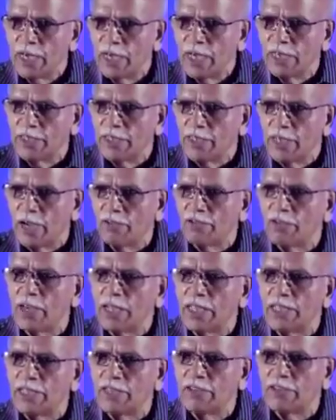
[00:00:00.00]
had lunch. After
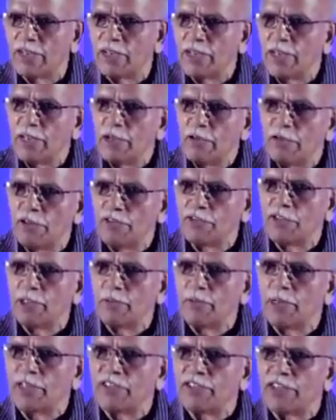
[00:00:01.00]
lunch he said,
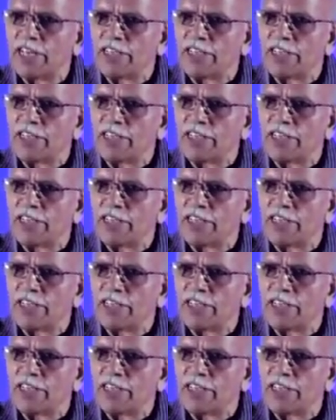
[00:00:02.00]
15 minutes